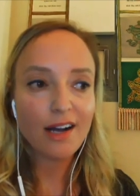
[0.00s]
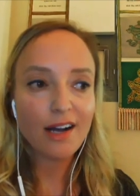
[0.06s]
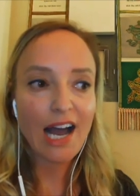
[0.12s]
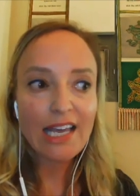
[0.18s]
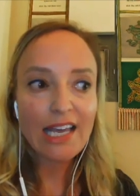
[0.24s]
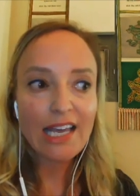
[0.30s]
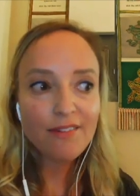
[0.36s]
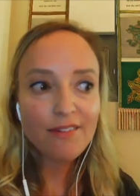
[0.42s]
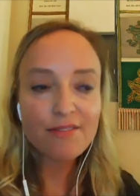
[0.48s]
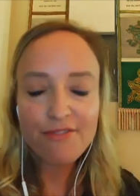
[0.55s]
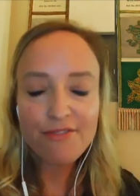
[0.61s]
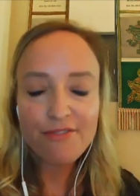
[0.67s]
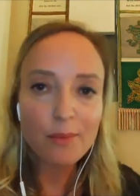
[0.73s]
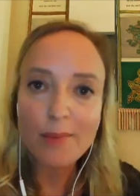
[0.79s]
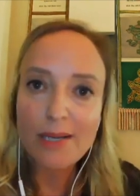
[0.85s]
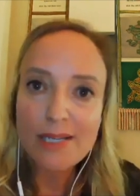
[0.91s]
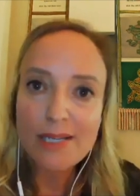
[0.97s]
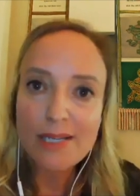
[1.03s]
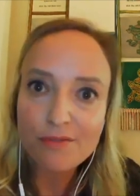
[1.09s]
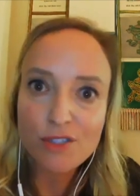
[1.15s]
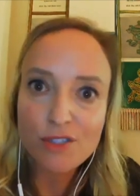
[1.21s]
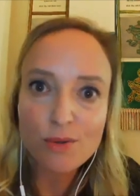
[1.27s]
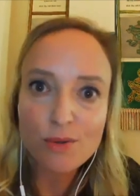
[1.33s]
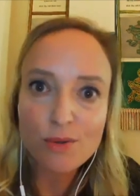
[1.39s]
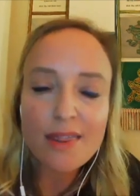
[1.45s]
I even found
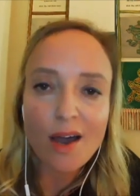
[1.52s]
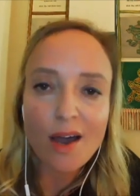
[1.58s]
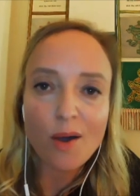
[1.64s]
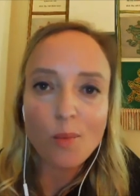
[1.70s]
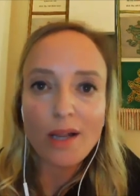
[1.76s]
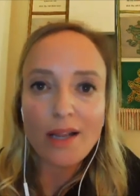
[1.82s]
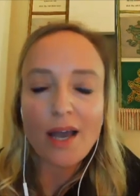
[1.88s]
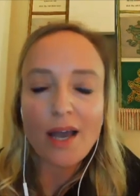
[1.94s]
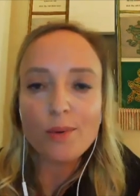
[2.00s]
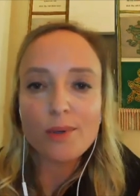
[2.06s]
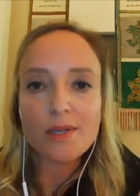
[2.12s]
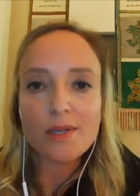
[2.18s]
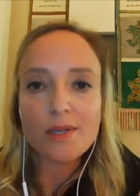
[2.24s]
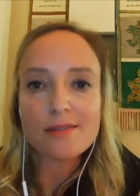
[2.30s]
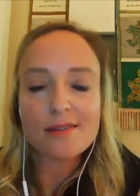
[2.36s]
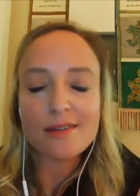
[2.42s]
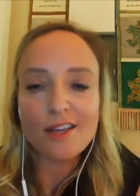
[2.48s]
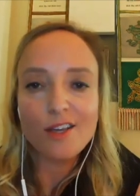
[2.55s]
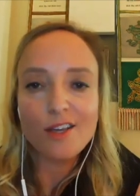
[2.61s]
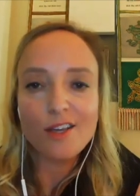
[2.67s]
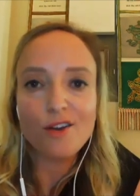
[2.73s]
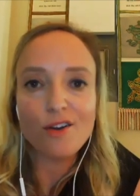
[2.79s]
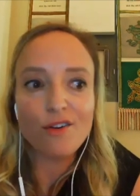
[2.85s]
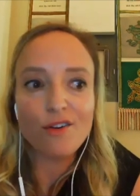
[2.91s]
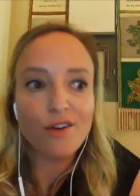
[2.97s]
myself doing that while I was, you
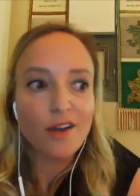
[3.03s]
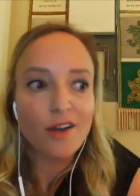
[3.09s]
know,